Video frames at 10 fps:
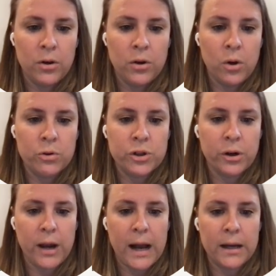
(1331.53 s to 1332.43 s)
no
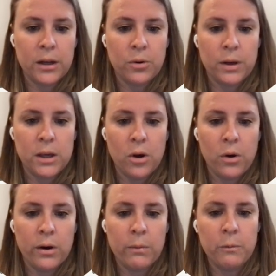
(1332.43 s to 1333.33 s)
sugar added Greek
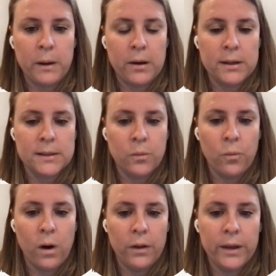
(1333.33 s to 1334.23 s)
yogurt with berries and
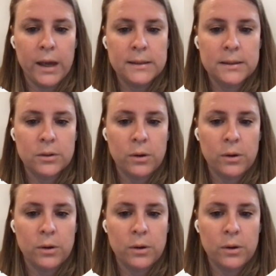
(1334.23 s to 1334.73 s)
walnuts.